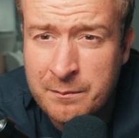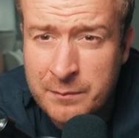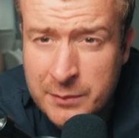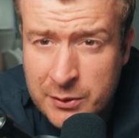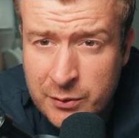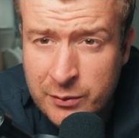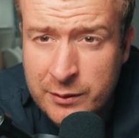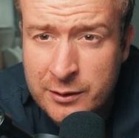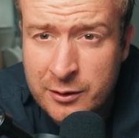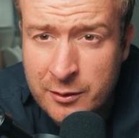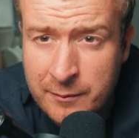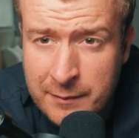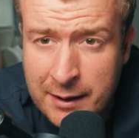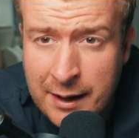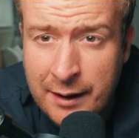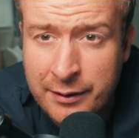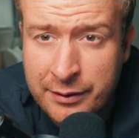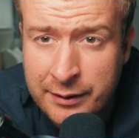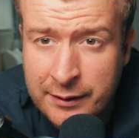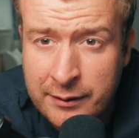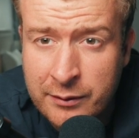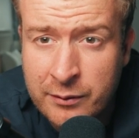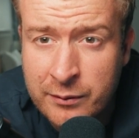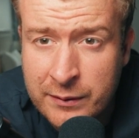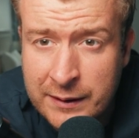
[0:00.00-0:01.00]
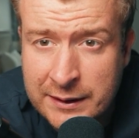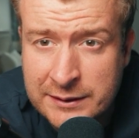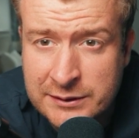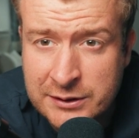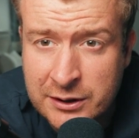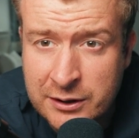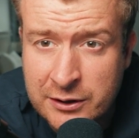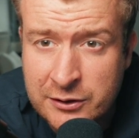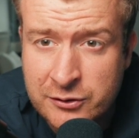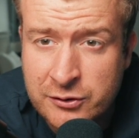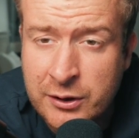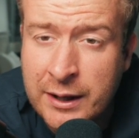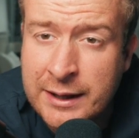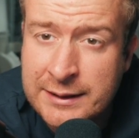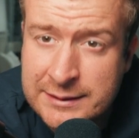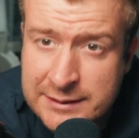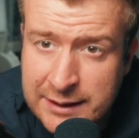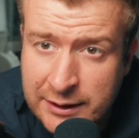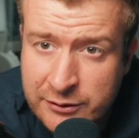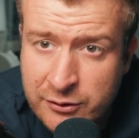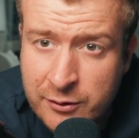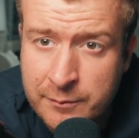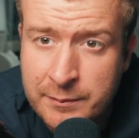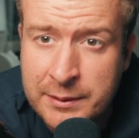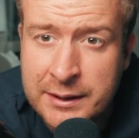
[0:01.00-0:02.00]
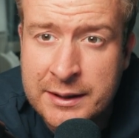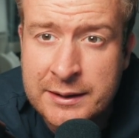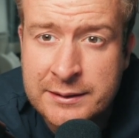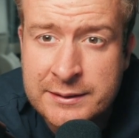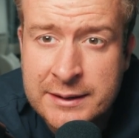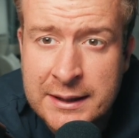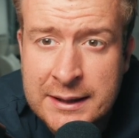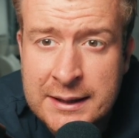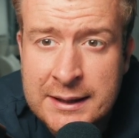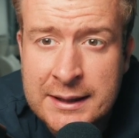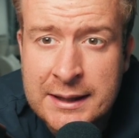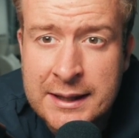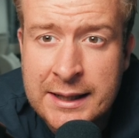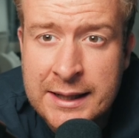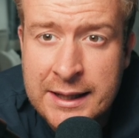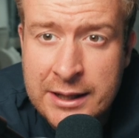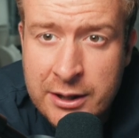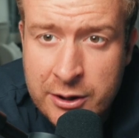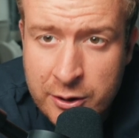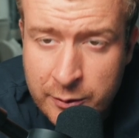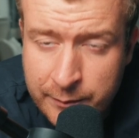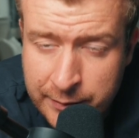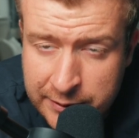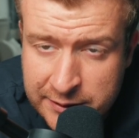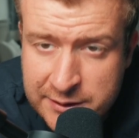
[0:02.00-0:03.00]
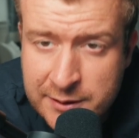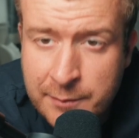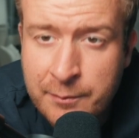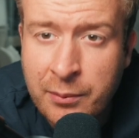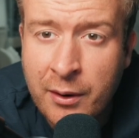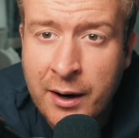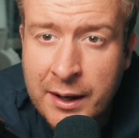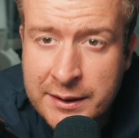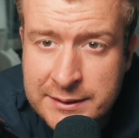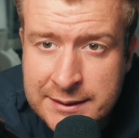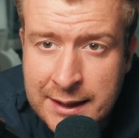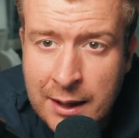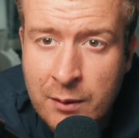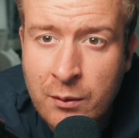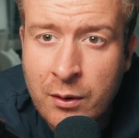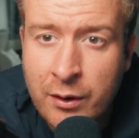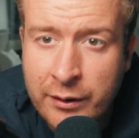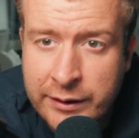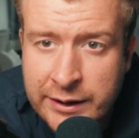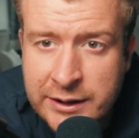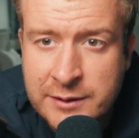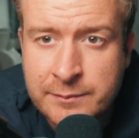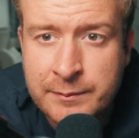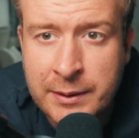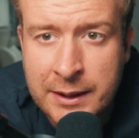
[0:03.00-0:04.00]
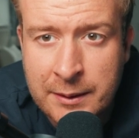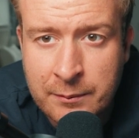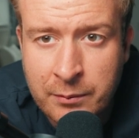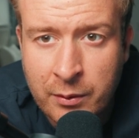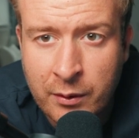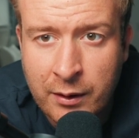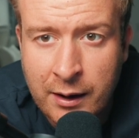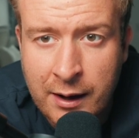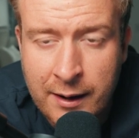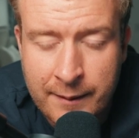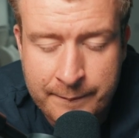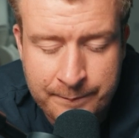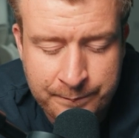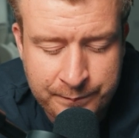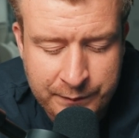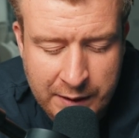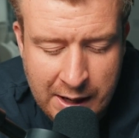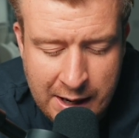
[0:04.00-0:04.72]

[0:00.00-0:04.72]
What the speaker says: between you and me, I think things are going to, et cetera, because you'll be surprised how honest people are.